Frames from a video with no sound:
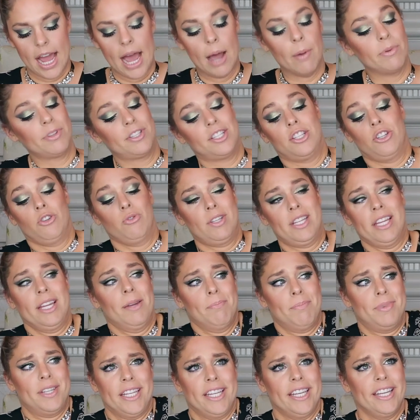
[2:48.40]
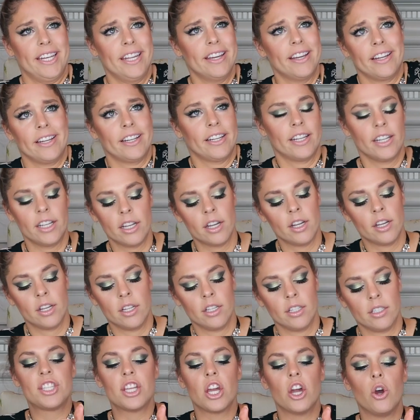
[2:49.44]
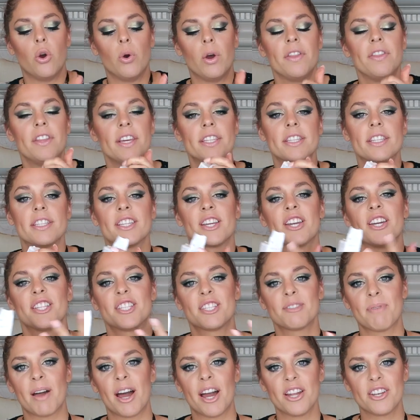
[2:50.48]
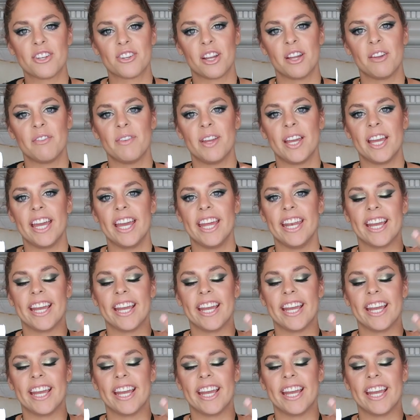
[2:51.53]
I was too tempted. So this is a good spot treatment,